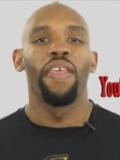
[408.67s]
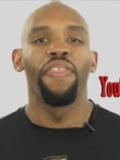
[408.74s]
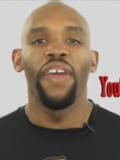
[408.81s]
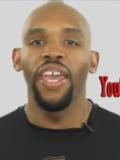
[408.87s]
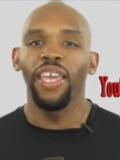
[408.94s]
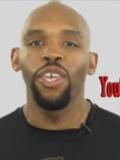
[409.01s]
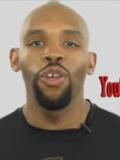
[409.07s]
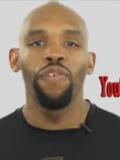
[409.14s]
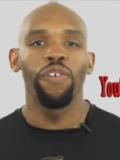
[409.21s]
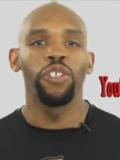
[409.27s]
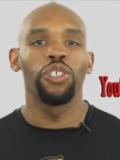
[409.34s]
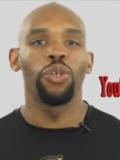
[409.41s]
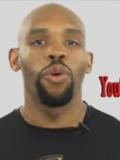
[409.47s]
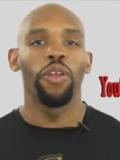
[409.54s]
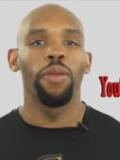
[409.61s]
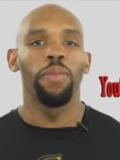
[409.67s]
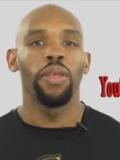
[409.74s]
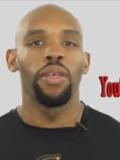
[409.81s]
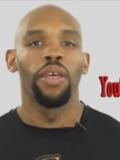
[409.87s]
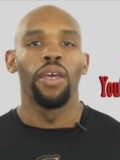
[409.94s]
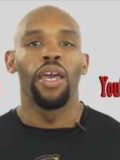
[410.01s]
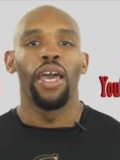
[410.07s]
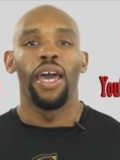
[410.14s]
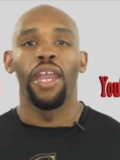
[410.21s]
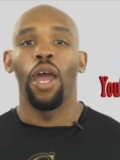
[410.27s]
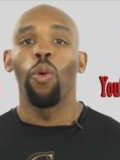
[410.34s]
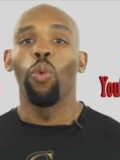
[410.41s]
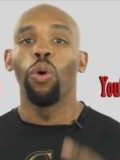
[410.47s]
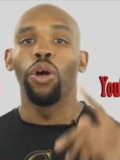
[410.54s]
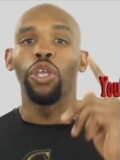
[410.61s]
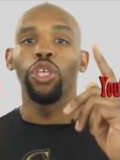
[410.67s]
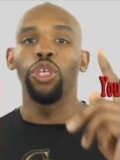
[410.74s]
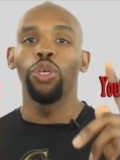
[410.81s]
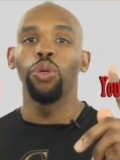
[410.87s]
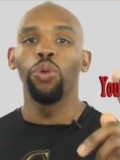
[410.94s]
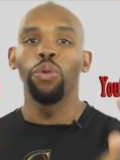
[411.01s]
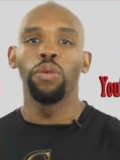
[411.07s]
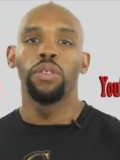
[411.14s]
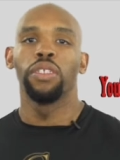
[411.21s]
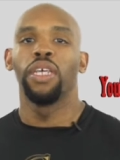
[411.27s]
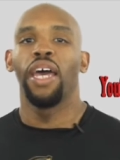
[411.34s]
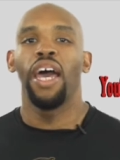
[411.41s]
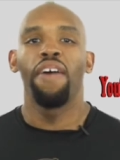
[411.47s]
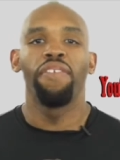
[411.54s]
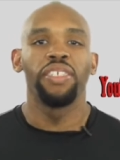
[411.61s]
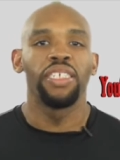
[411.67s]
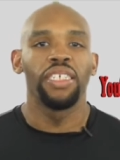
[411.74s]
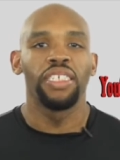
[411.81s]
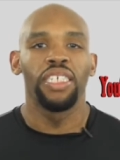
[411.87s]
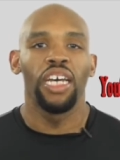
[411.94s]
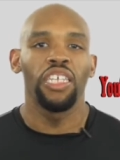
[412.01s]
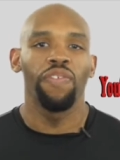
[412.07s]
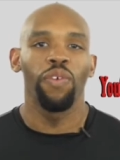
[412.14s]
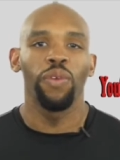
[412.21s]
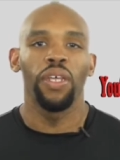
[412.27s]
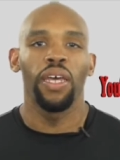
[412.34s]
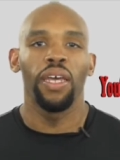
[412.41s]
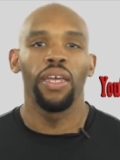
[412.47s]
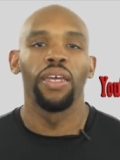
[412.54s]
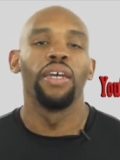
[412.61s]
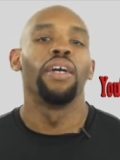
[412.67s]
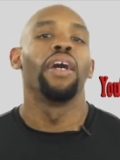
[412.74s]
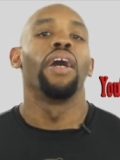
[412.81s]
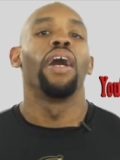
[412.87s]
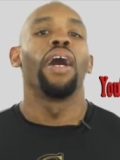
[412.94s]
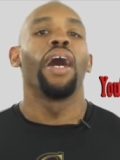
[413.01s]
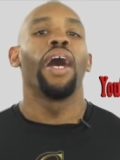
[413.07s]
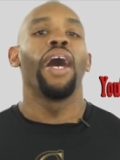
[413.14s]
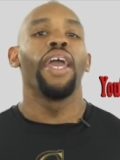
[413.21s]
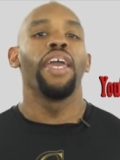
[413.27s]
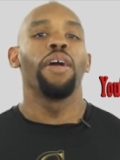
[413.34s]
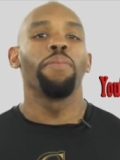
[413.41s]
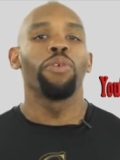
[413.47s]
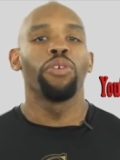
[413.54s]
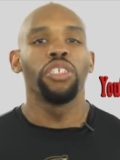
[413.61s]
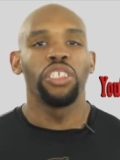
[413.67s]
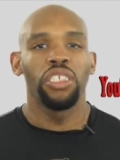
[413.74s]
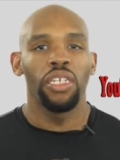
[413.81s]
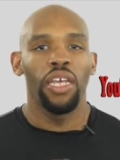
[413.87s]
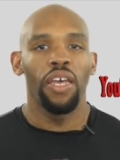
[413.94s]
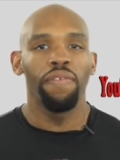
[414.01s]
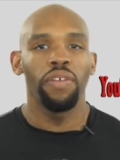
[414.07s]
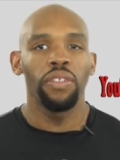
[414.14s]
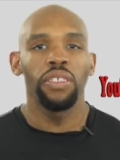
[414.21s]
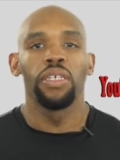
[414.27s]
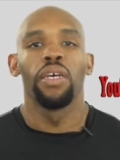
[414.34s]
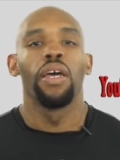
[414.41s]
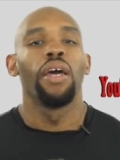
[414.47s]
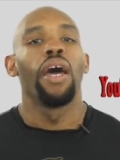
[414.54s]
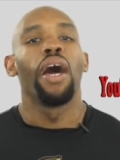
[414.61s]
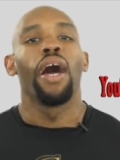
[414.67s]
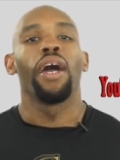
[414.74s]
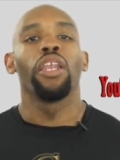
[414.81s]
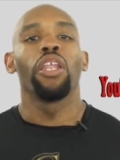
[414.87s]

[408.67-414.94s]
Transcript: thank you for joining me. And I want you to have a successful day. I am Christian Evans. I